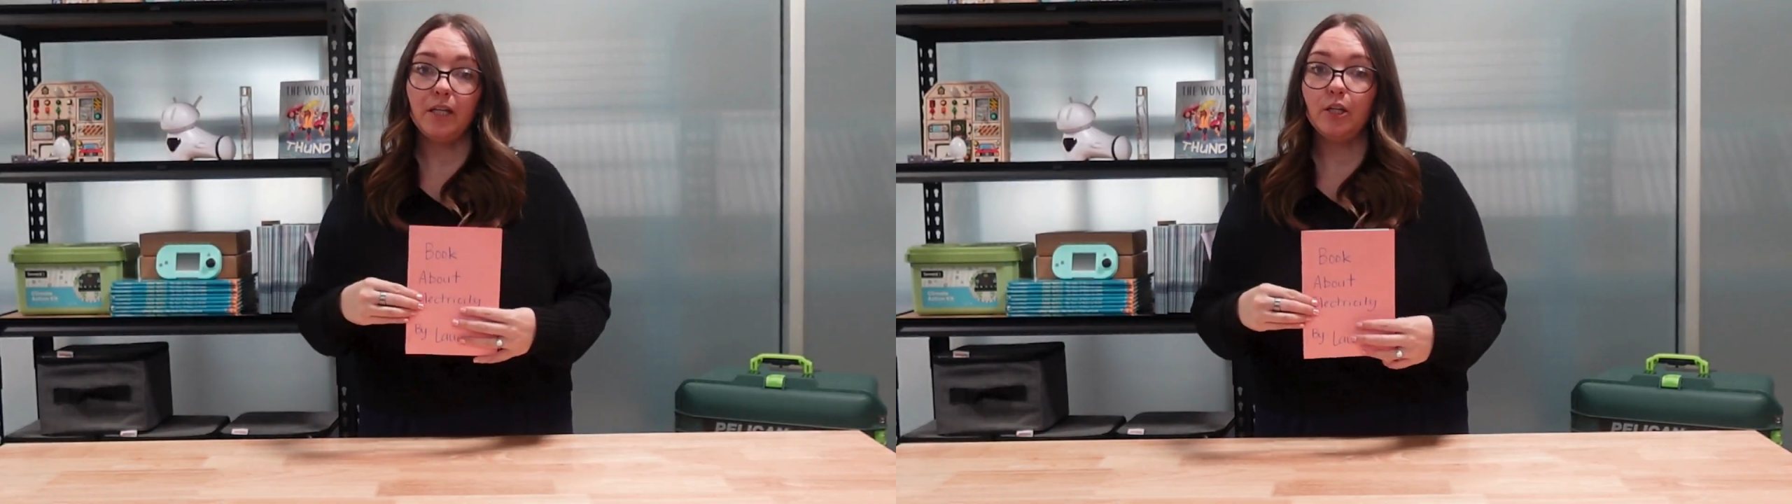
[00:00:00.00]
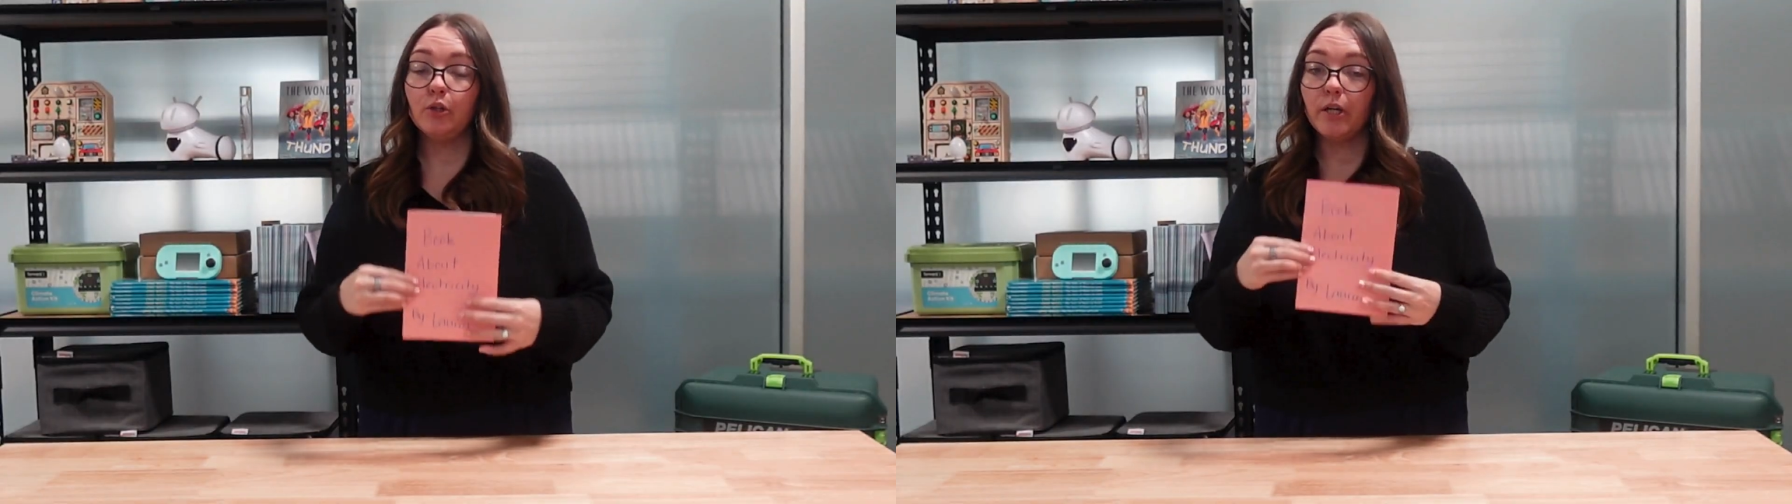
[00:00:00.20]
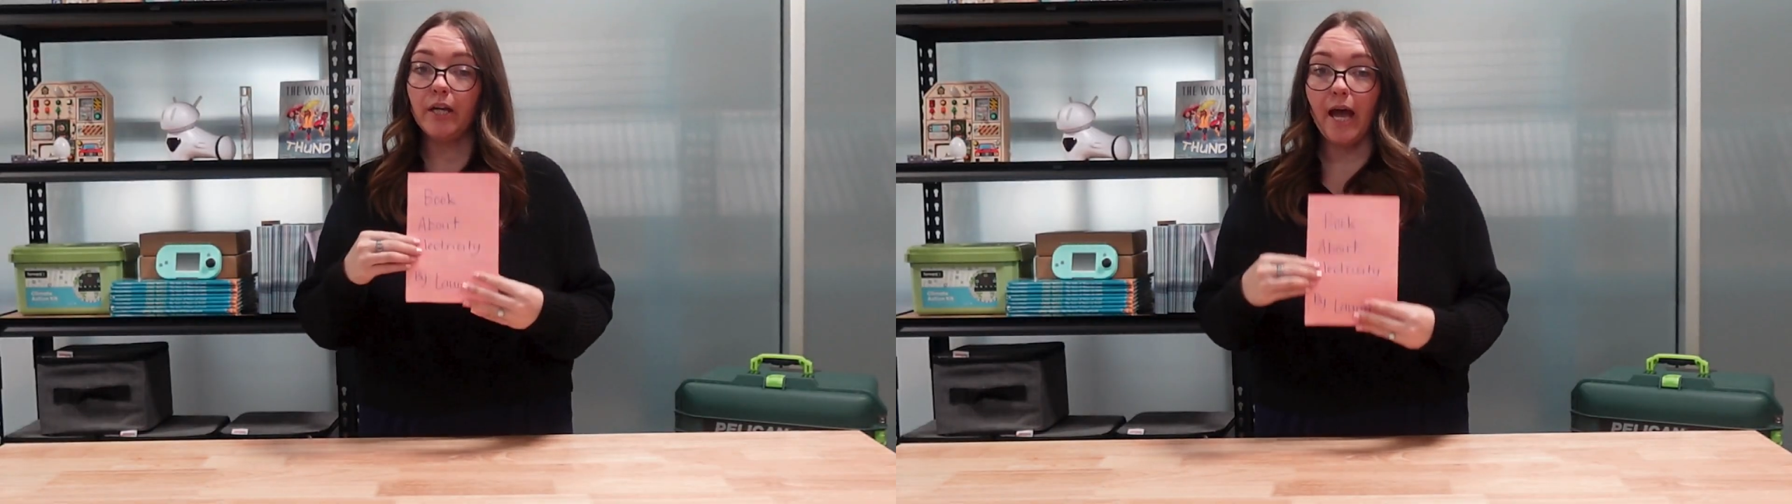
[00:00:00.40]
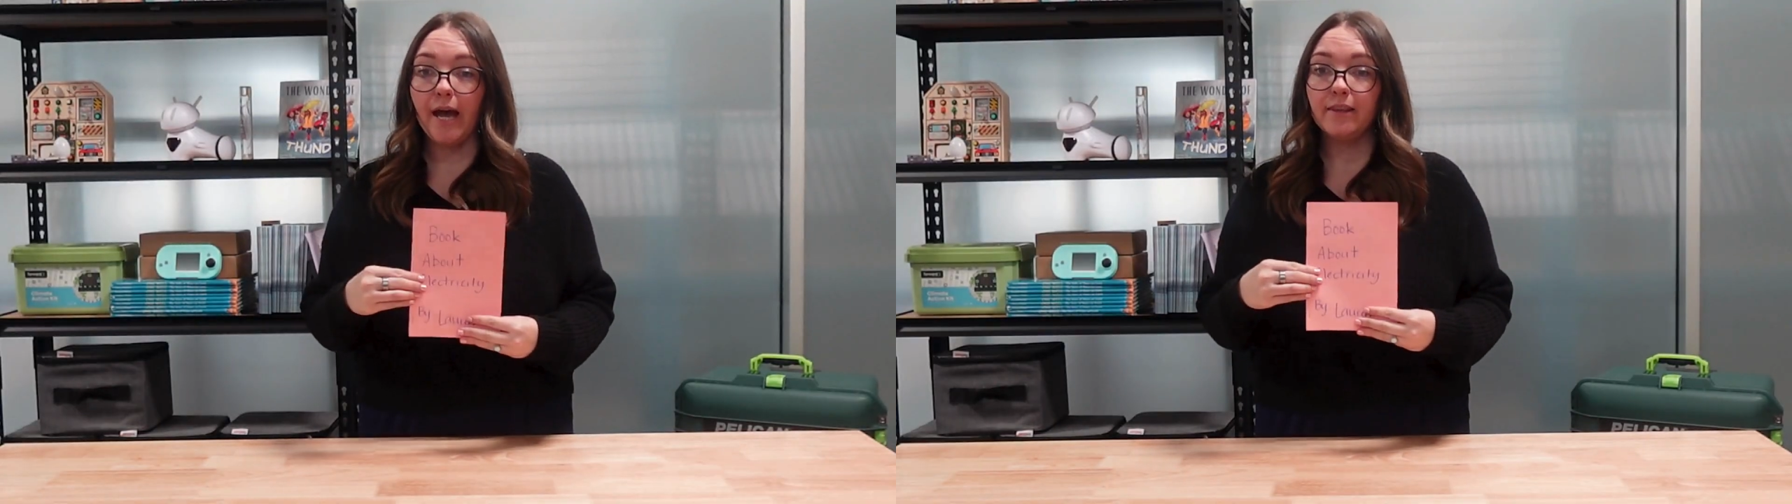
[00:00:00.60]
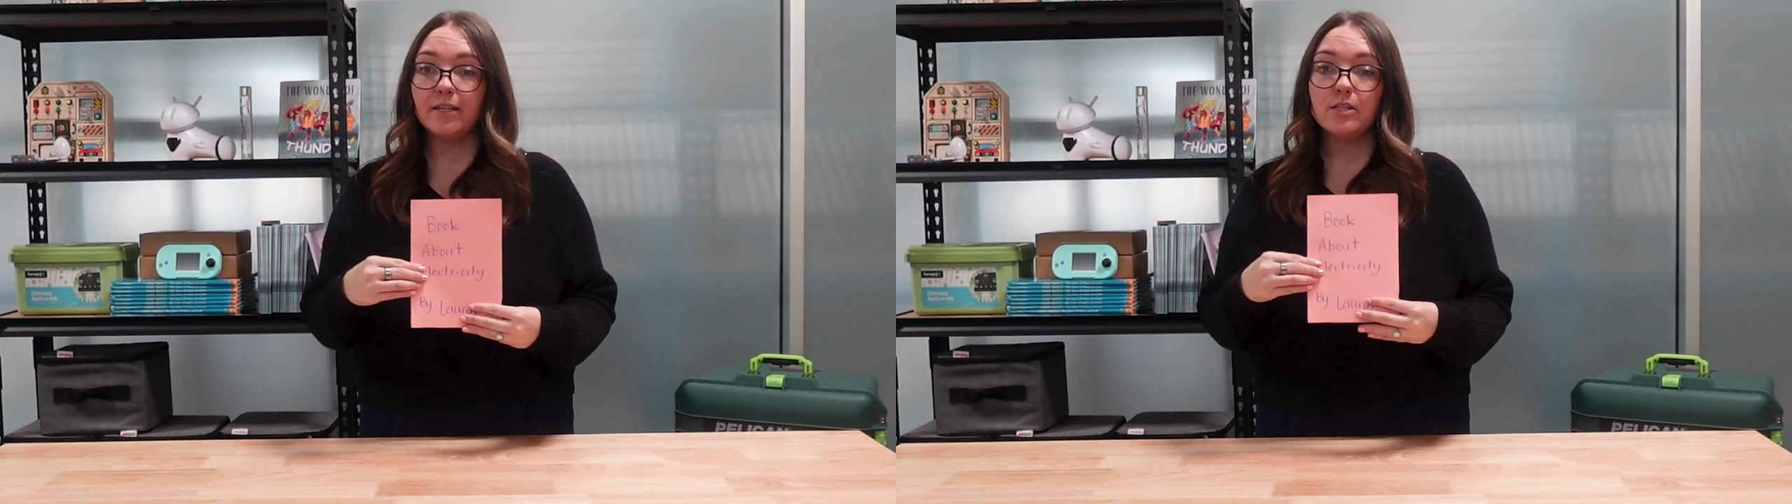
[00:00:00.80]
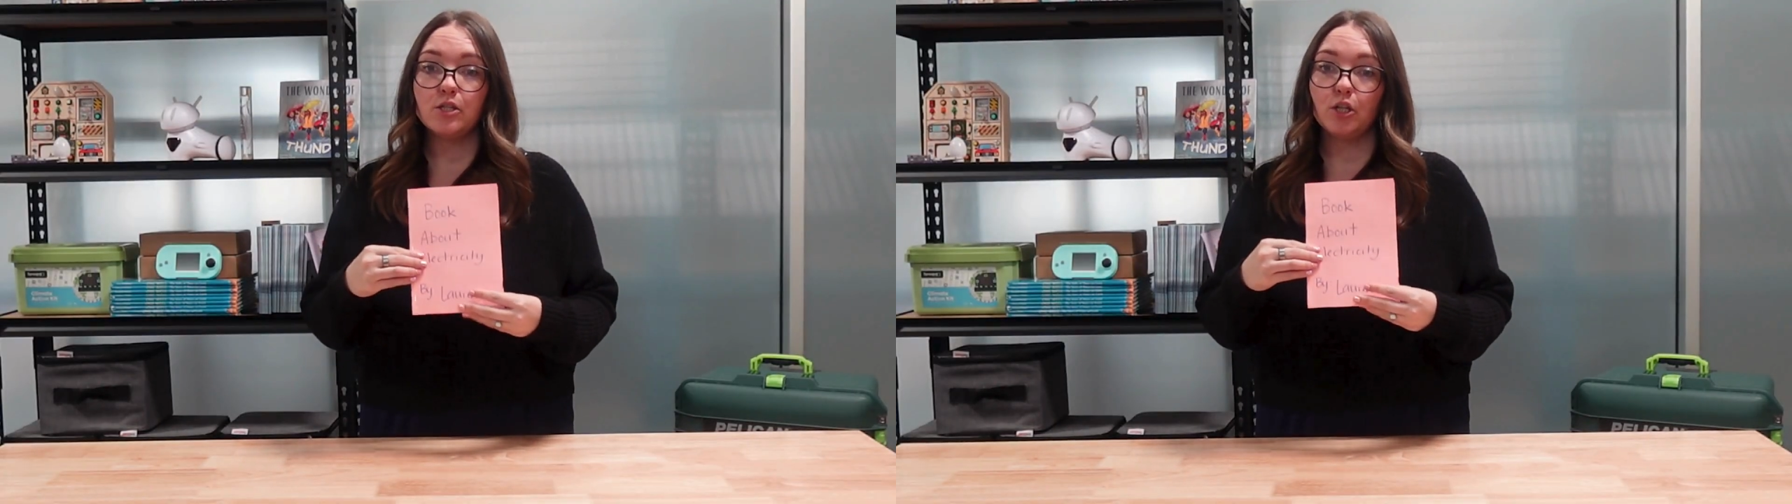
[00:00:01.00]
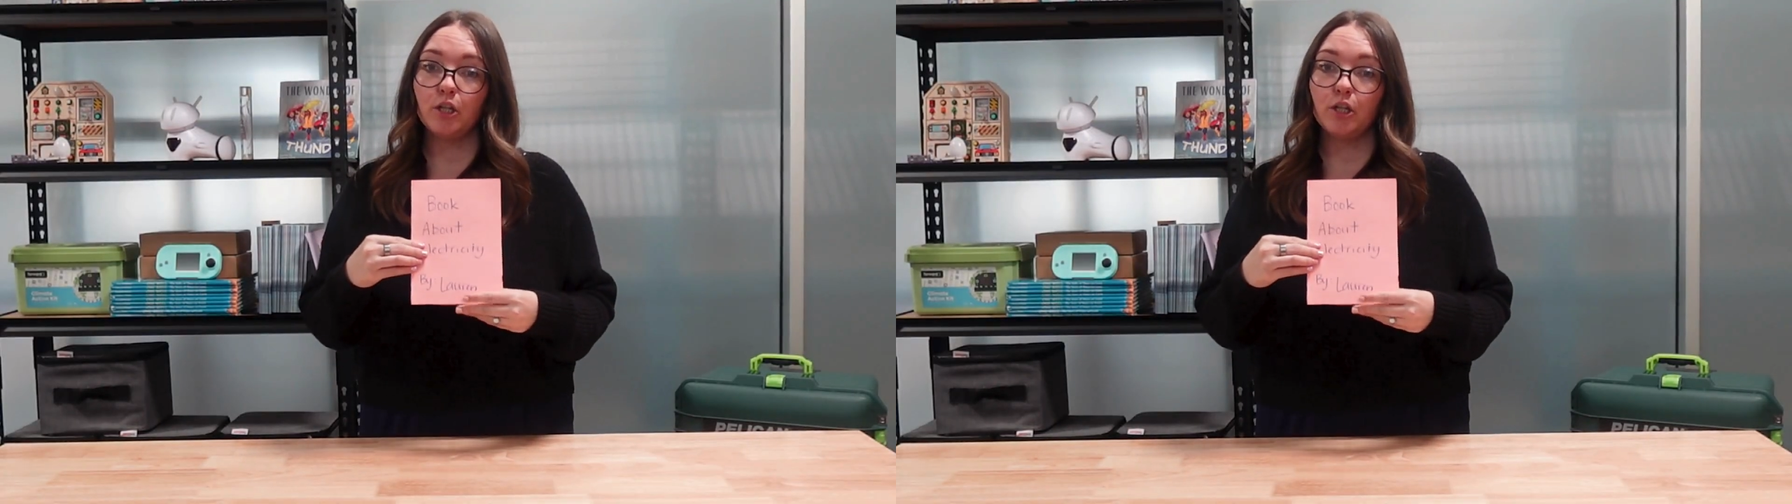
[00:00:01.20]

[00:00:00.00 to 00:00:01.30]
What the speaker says: you can add this to